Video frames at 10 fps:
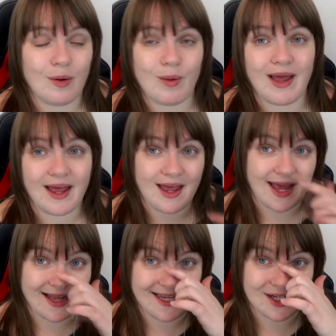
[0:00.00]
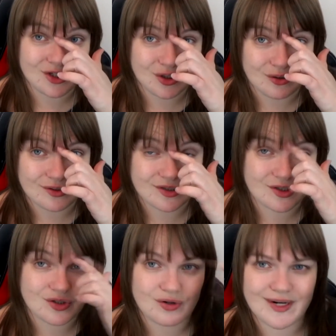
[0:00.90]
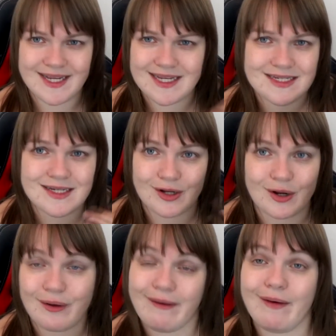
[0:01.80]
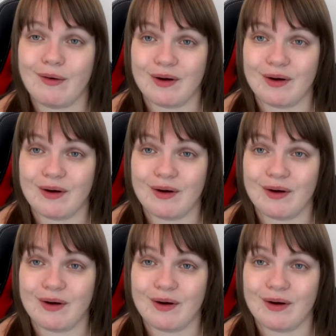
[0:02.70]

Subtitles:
where Ellie and Joel's story is gonna go.